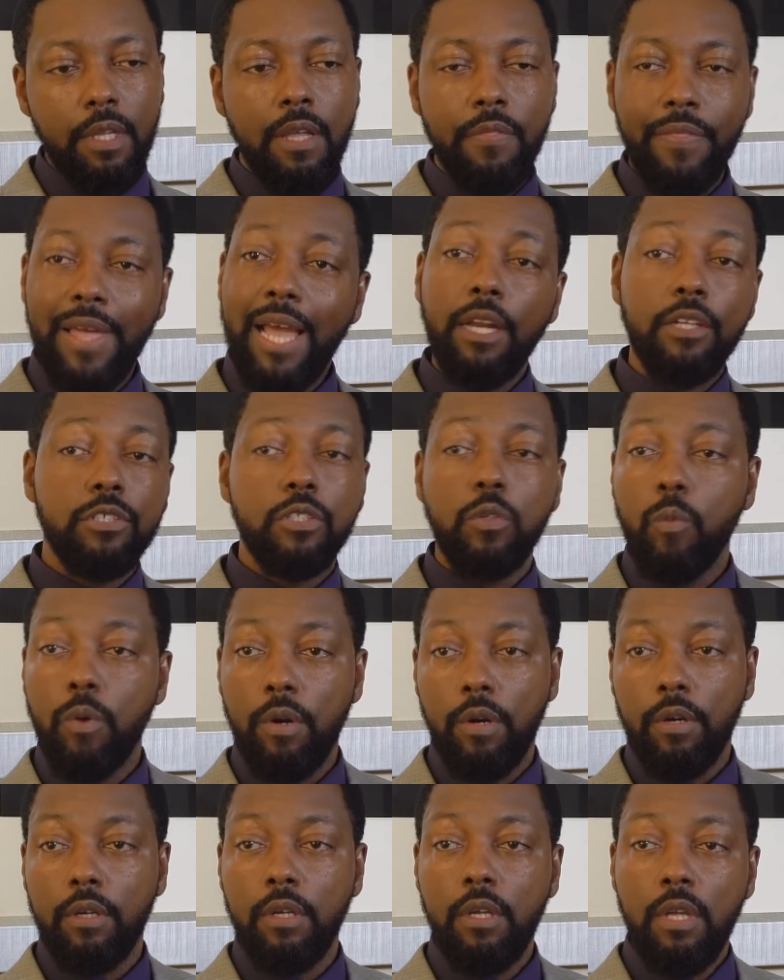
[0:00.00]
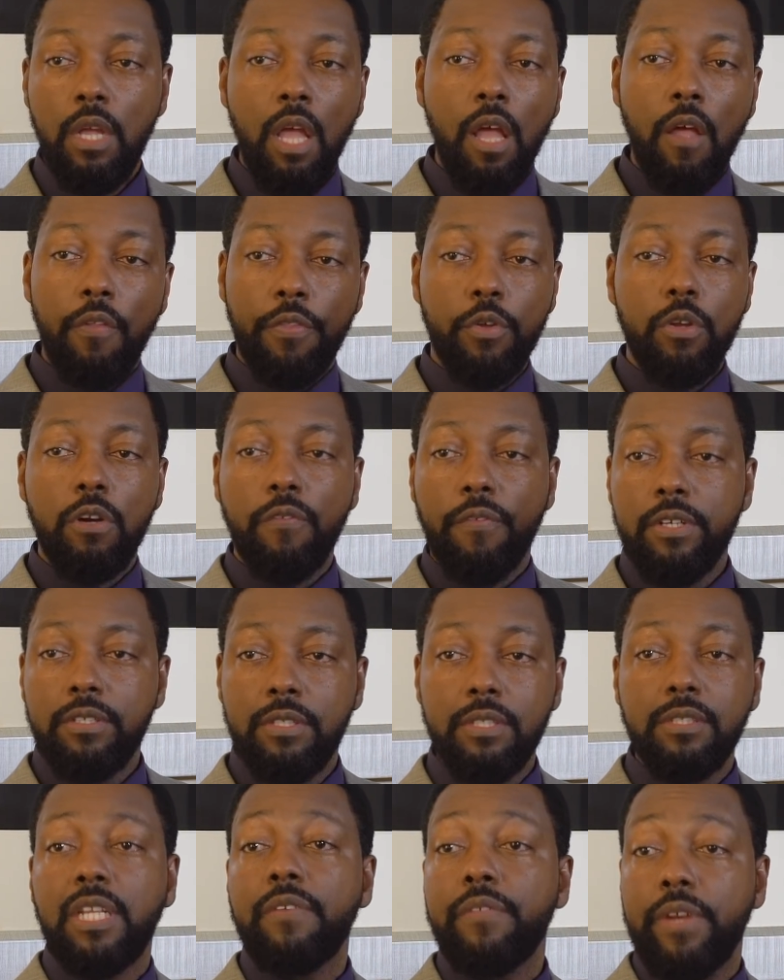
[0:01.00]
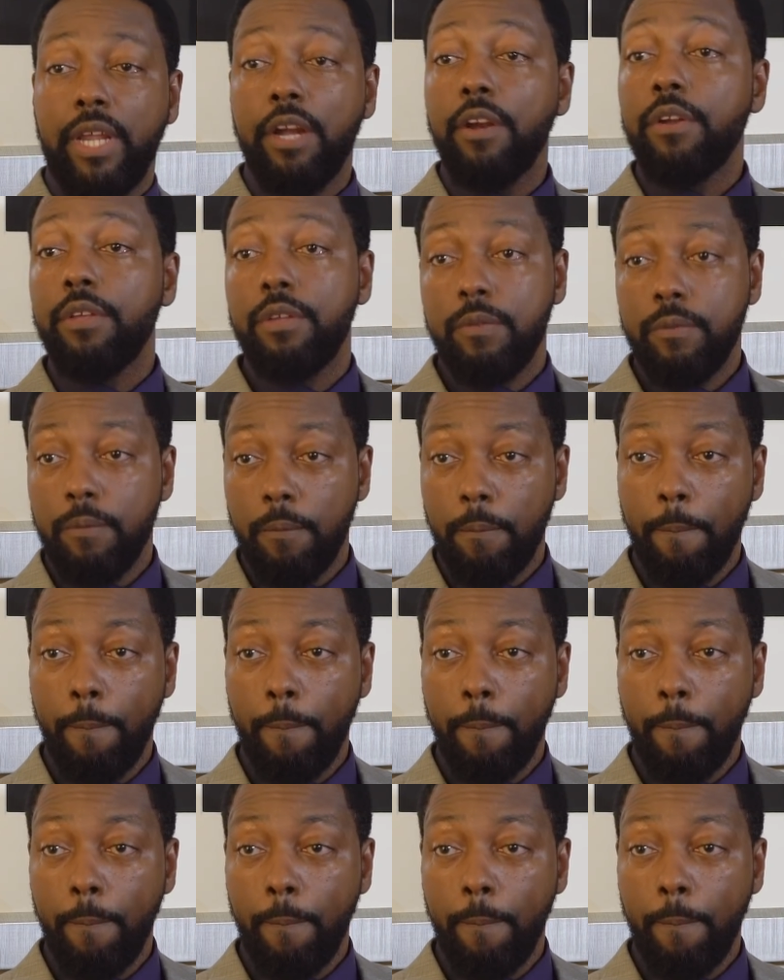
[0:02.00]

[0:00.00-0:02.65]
that doesn't work. The universe doesn't even hear you.